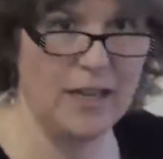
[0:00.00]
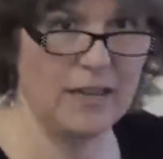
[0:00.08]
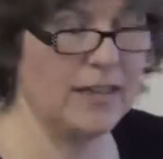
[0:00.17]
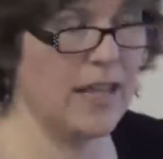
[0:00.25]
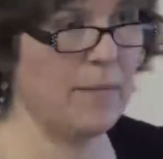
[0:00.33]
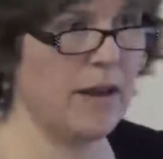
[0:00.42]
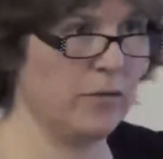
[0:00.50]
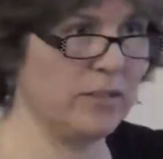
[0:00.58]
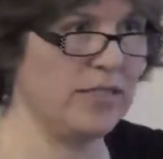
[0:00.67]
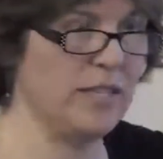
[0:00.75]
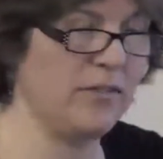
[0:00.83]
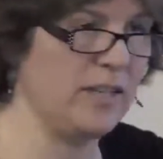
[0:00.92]
Then they might
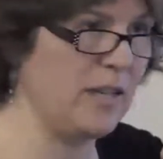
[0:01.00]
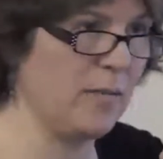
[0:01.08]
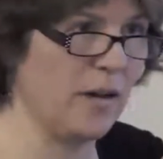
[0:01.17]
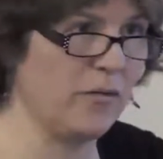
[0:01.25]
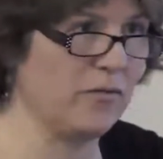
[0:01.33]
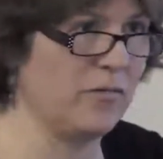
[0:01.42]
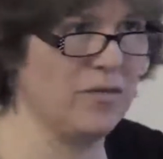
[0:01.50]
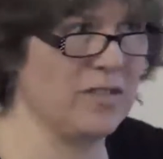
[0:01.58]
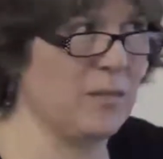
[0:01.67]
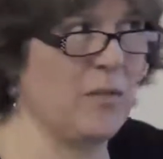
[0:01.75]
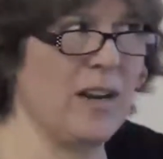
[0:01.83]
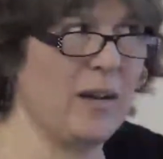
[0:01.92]
receive an email,
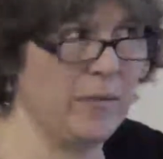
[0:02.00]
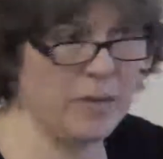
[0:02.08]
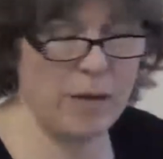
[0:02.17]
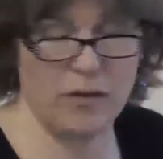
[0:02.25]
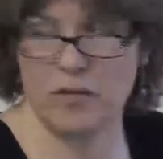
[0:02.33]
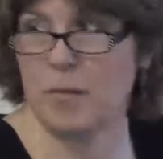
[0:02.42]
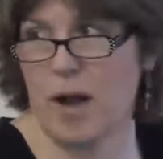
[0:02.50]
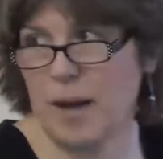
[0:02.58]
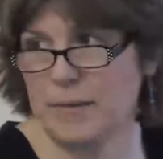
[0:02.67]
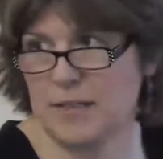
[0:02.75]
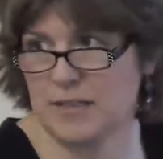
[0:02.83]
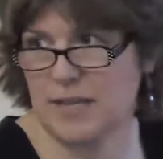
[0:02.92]
some random email from
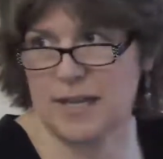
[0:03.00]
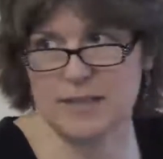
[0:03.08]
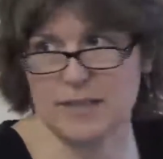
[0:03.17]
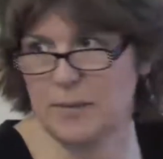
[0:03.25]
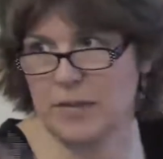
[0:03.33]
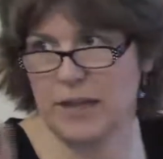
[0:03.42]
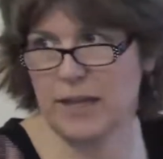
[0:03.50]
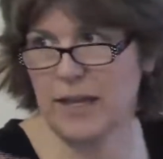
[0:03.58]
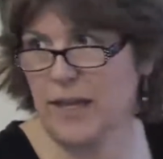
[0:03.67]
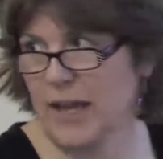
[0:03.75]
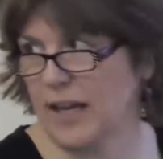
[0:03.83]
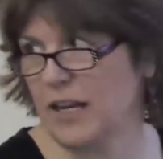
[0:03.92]
OPTIS saying
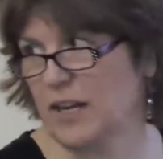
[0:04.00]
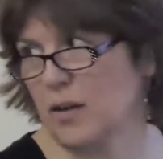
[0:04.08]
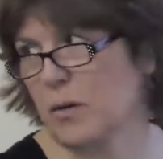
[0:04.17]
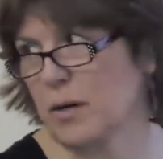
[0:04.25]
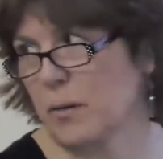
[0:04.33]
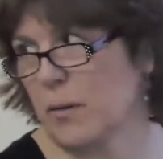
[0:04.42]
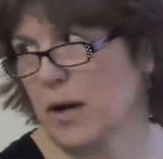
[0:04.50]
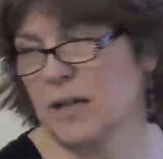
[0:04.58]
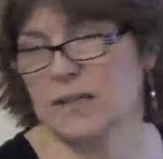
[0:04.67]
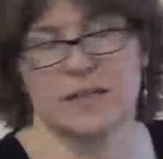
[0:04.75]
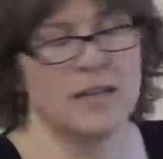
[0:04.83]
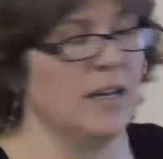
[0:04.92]
something and not know what it
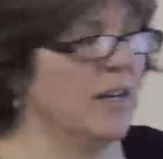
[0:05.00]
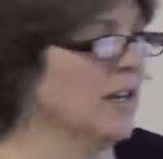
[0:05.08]
was.